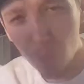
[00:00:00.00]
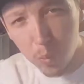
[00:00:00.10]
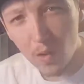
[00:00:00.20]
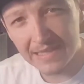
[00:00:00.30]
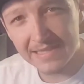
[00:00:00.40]

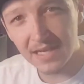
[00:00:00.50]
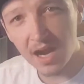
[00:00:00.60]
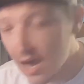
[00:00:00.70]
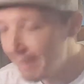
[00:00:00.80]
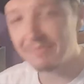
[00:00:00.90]
What's
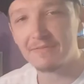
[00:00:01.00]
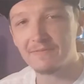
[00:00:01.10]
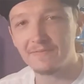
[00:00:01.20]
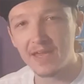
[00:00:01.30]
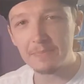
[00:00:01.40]
up,
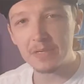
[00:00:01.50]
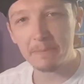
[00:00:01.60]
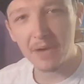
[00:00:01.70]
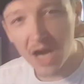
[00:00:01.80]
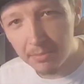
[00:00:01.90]

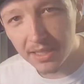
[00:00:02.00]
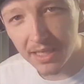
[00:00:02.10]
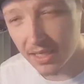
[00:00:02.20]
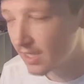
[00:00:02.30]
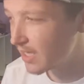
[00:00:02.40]
vaping
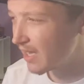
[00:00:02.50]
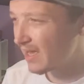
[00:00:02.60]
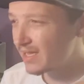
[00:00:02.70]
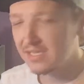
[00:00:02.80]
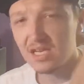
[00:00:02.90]
public?
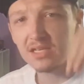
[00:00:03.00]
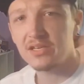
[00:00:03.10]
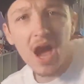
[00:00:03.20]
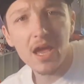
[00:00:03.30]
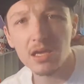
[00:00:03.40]
And
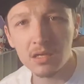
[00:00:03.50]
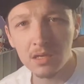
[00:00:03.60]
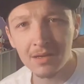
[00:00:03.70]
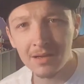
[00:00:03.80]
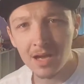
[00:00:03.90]
today,
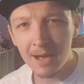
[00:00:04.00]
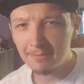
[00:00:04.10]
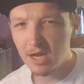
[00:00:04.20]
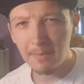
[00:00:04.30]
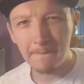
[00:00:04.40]

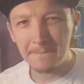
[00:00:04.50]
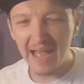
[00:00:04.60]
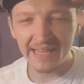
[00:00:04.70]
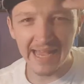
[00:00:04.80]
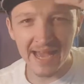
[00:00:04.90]
I'm coming
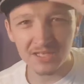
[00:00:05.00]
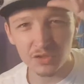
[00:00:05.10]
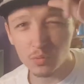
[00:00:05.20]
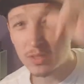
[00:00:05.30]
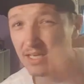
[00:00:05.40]
back at
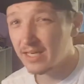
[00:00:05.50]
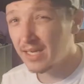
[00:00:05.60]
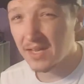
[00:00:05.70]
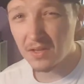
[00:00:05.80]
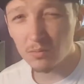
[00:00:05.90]
you with
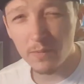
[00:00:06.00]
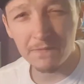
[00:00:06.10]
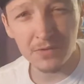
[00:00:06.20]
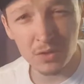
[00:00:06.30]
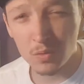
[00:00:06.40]
another
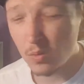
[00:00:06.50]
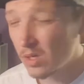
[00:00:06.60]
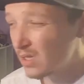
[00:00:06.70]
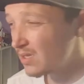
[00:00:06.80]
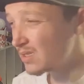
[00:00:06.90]
review
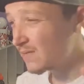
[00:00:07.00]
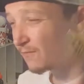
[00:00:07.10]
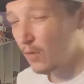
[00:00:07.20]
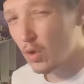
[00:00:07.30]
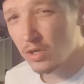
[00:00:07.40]

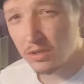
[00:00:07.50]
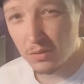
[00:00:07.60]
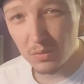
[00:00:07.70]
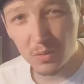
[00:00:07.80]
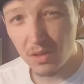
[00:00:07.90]
for
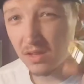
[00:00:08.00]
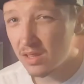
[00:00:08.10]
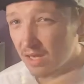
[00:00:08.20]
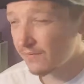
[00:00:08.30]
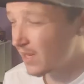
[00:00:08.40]
you,
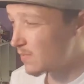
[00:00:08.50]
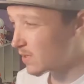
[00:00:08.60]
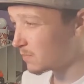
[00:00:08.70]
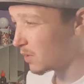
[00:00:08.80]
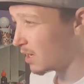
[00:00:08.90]
the
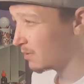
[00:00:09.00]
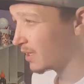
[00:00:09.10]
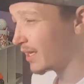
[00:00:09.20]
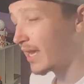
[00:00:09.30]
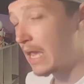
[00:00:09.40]
vaping
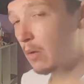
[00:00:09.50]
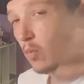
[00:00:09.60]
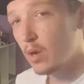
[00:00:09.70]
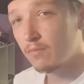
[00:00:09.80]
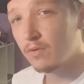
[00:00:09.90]
public. And
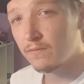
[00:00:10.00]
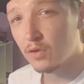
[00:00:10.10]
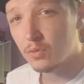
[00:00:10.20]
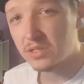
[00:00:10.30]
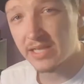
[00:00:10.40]
what
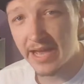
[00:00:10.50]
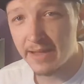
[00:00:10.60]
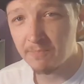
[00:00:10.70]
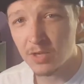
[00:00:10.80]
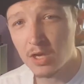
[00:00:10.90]
review is
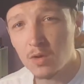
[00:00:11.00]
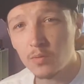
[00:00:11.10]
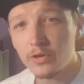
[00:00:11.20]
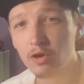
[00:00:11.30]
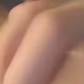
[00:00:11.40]
that?
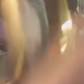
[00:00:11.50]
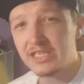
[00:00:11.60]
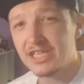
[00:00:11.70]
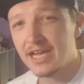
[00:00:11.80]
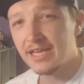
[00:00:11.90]
We are going to be
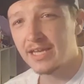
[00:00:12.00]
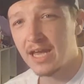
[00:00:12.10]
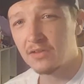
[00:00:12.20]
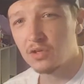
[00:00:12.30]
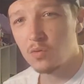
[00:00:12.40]
checking
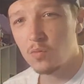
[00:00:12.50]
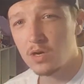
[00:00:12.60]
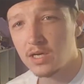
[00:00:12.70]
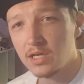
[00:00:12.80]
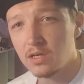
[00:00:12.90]
out the
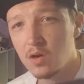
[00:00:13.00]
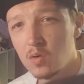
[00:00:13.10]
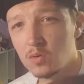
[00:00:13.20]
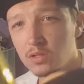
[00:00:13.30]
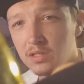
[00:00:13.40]
one and
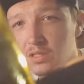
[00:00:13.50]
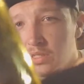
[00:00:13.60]
only